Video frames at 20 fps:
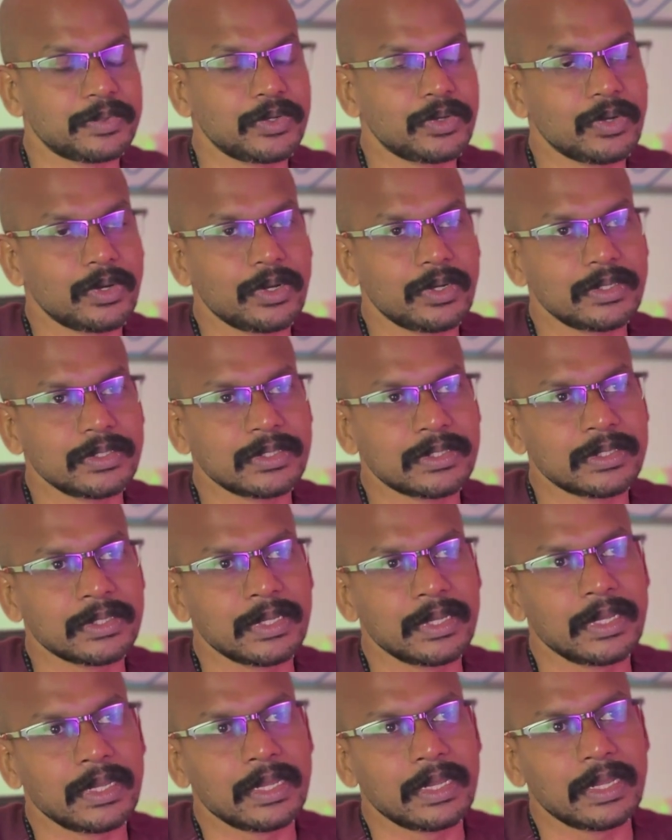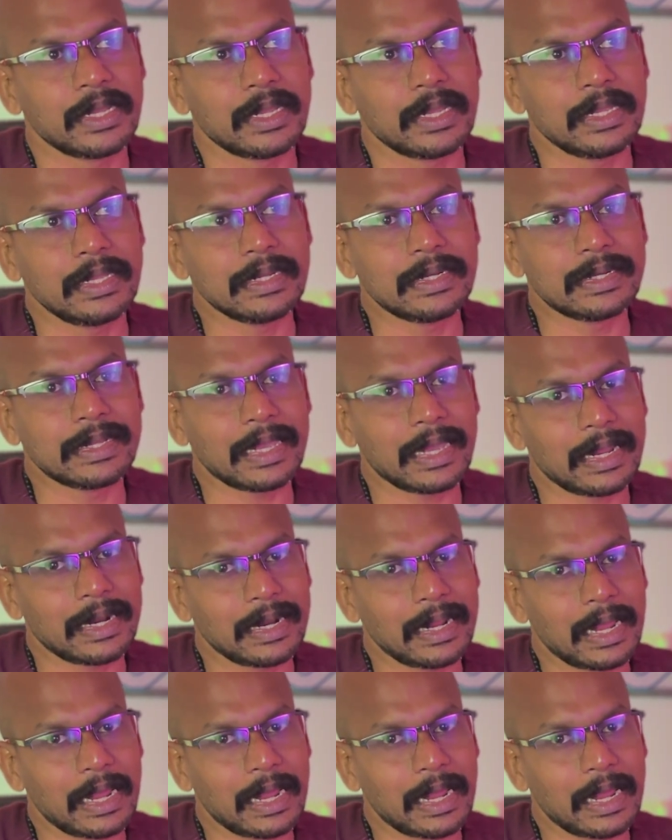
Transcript: because it can